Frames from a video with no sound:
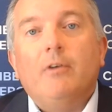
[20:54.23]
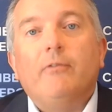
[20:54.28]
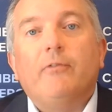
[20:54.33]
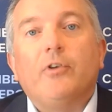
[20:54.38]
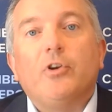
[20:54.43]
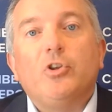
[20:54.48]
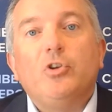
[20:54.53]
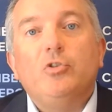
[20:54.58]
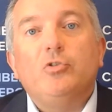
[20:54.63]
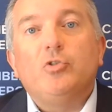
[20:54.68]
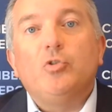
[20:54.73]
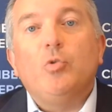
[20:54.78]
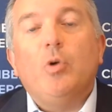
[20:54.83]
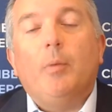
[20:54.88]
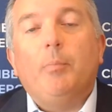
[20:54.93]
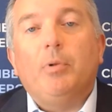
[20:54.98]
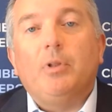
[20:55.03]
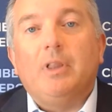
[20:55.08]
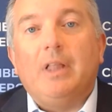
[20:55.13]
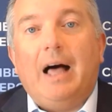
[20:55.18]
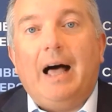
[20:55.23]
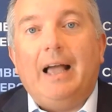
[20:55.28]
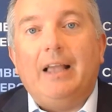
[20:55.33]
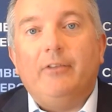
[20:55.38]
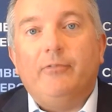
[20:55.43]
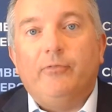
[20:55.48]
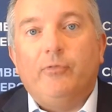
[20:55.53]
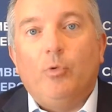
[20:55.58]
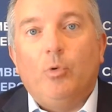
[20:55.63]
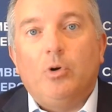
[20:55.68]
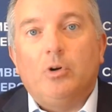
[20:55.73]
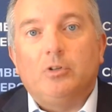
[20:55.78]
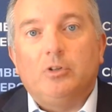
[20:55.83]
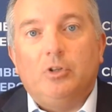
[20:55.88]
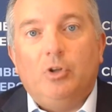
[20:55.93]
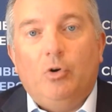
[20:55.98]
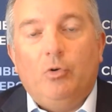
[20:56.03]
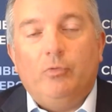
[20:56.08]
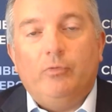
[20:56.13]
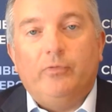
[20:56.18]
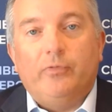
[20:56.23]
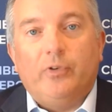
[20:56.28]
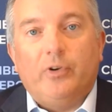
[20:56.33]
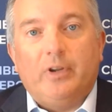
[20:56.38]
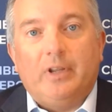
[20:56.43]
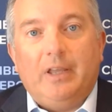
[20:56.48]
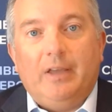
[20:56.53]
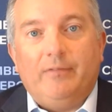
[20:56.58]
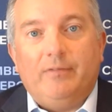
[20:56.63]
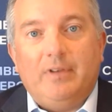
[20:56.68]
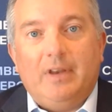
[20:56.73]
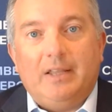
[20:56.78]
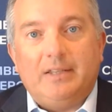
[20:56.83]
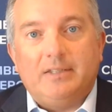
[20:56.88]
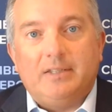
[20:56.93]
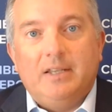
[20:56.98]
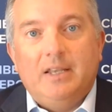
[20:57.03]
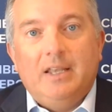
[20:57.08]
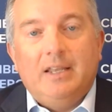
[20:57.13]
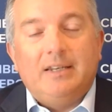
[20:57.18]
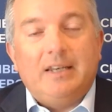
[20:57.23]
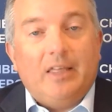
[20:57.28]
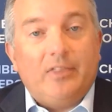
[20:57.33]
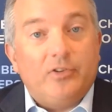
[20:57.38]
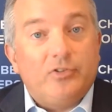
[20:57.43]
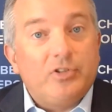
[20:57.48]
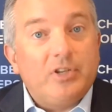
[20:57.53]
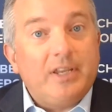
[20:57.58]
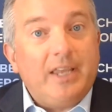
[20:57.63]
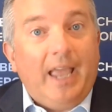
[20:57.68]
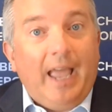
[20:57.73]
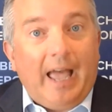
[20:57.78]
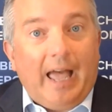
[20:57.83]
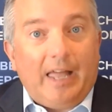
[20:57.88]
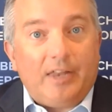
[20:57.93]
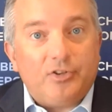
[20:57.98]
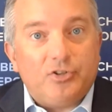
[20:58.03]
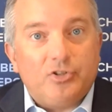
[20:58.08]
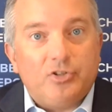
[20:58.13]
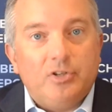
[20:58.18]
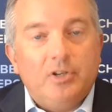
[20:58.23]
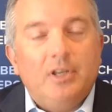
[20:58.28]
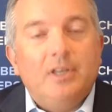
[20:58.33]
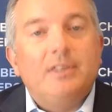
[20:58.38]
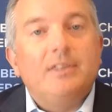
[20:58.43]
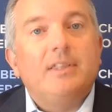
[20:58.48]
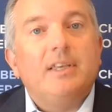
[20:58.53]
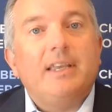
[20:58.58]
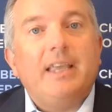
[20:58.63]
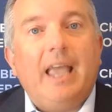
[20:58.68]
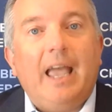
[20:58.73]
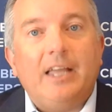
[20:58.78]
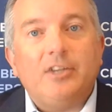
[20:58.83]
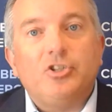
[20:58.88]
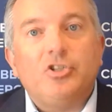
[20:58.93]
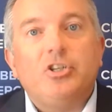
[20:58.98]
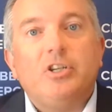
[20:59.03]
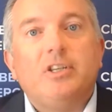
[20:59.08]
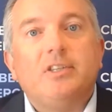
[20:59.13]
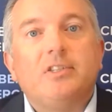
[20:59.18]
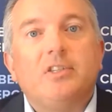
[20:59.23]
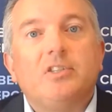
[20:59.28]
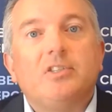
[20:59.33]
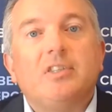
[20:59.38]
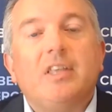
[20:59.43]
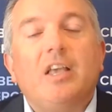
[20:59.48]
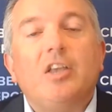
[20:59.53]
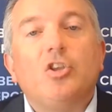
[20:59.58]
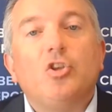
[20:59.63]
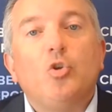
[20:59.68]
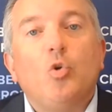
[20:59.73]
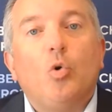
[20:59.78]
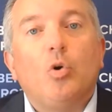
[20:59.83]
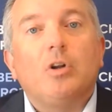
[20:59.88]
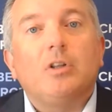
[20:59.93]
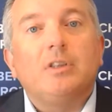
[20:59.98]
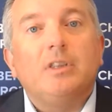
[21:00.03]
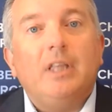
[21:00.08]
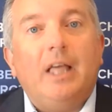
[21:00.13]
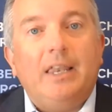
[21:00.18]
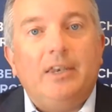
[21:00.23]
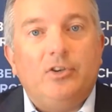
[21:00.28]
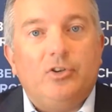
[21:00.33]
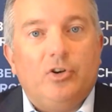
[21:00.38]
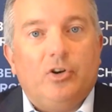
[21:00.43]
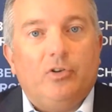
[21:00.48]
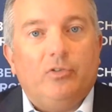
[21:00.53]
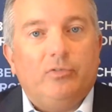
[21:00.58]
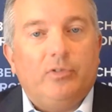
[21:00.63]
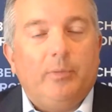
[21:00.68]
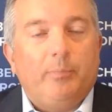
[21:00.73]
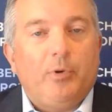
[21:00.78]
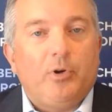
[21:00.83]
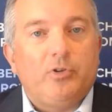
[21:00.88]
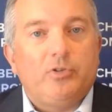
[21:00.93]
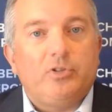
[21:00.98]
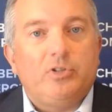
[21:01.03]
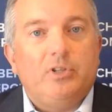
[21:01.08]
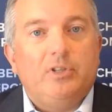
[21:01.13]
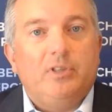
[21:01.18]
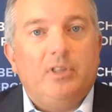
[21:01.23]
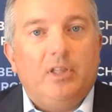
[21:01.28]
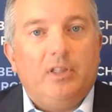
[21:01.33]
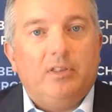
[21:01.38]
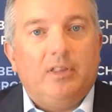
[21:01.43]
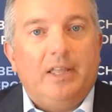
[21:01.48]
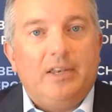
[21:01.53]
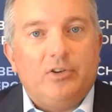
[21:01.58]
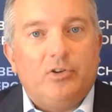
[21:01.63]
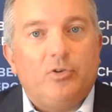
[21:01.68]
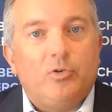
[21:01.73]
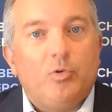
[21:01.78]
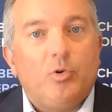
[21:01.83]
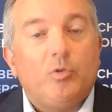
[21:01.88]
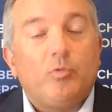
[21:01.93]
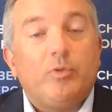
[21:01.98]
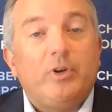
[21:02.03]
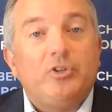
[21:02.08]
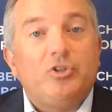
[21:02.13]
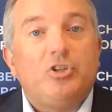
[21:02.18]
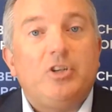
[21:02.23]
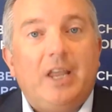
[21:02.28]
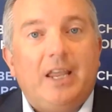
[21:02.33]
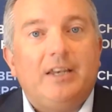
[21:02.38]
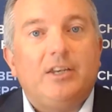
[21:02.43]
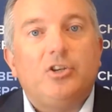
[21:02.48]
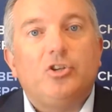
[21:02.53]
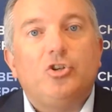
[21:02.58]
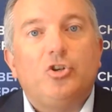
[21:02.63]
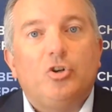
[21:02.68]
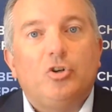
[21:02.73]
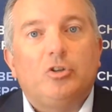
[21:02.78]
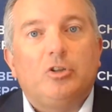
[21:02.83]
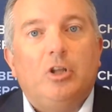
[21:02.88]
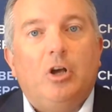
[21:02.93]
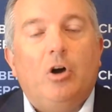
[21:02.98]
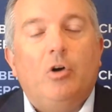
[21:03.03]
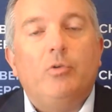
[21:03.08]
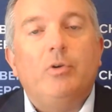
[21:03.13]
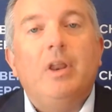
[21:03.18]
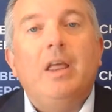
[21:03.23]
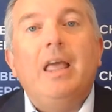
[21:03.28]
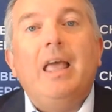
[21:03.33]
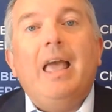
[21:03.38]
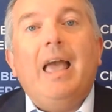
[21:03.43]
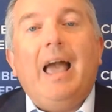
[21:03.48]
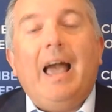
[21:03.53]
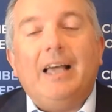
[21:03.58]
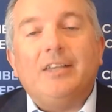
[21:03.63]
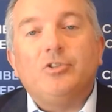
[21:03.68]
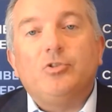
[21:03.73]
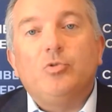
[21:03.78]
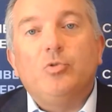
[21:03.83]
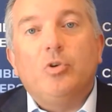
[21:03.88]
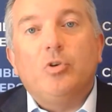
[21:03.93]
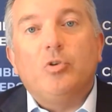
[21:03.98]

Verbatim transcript: for you to apply for loan forgiveness. Now, there's a catch. The catch is, is that your lender, the person, the lender who originated your loan, has to